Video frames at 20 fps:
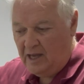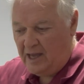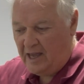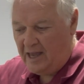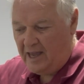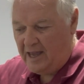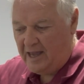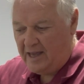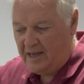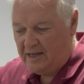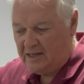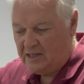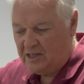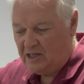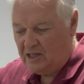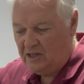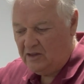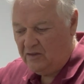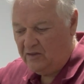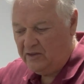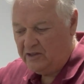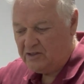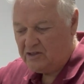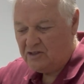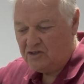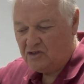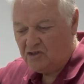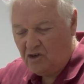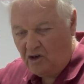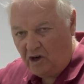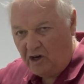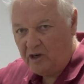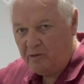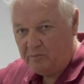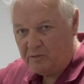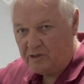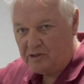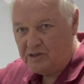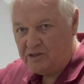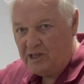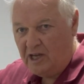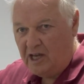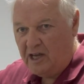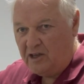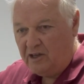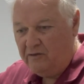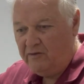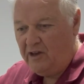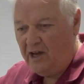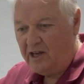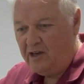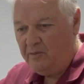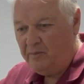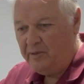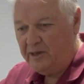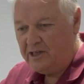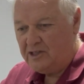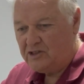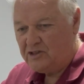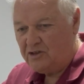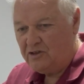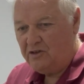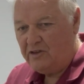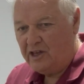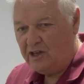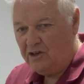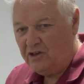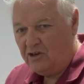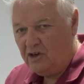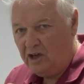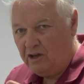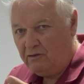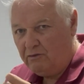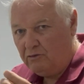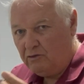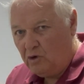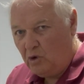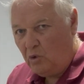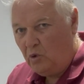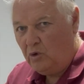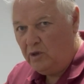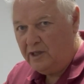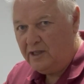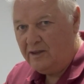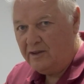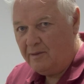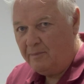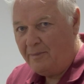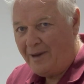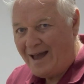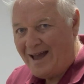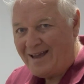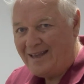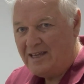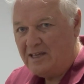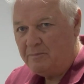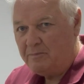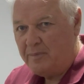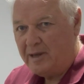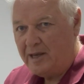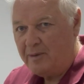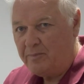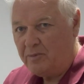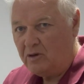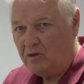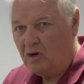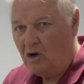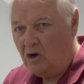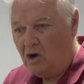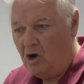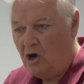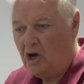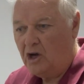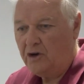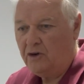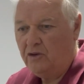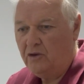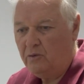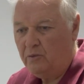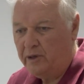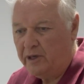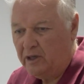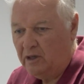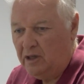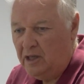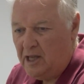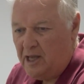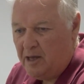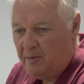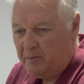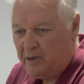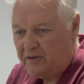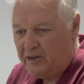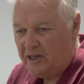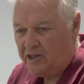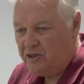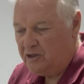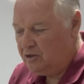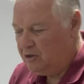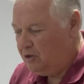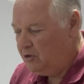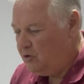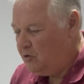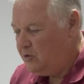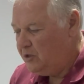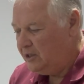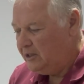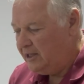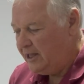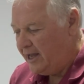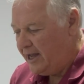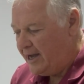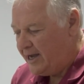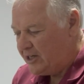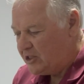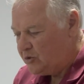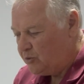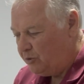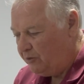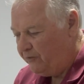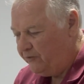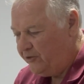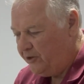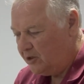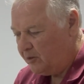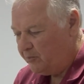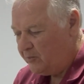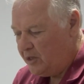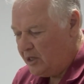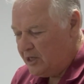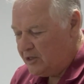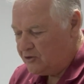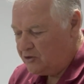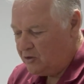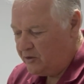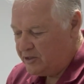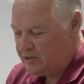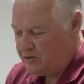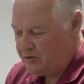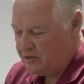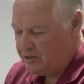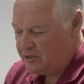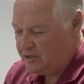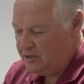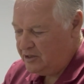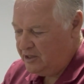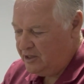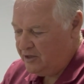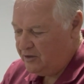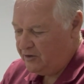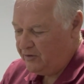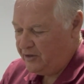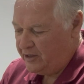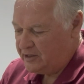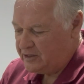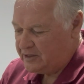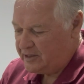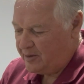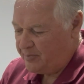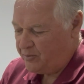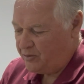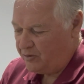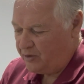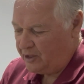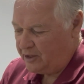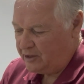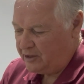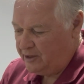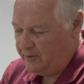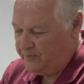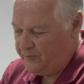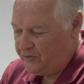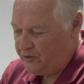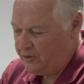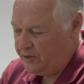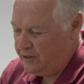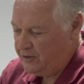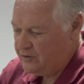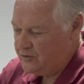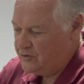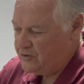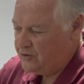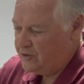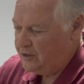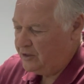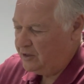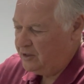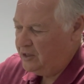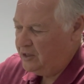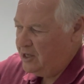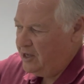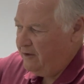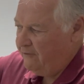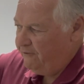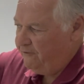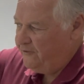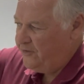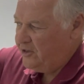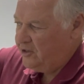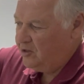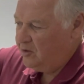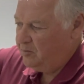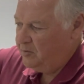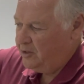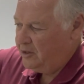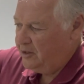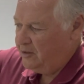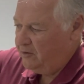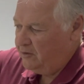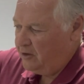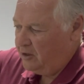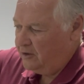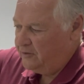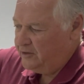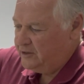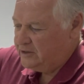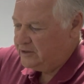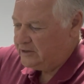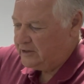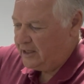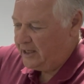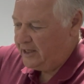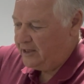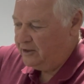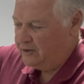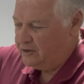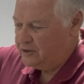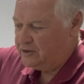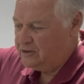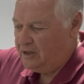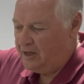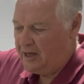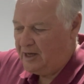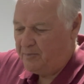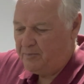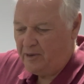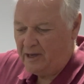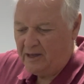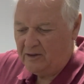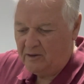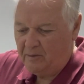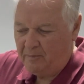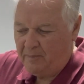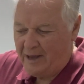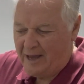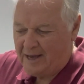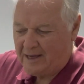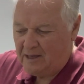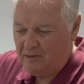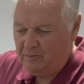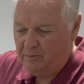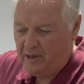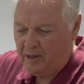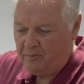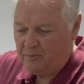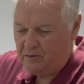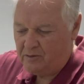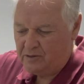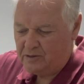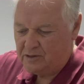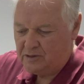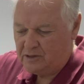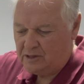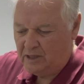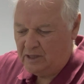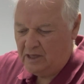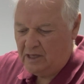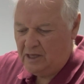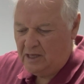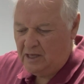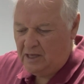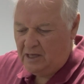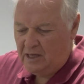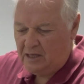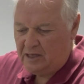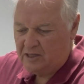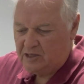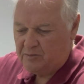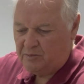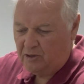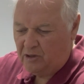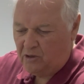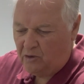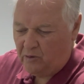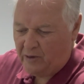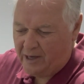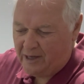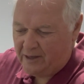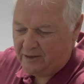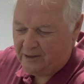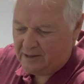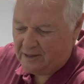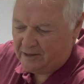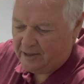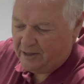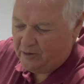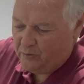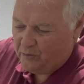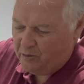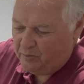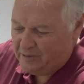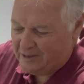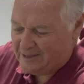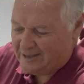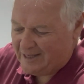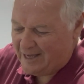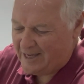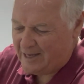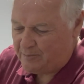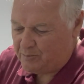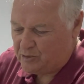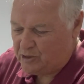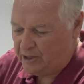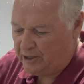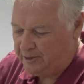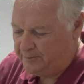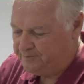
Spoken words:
And this is garbage. You've got to make sure that you're not rolling the backing paper onto the reel, but that you're loading the actual film. So as you see here, they separate. So here's the film on this side, on the top, and the backing paper is below, and then it will be taped.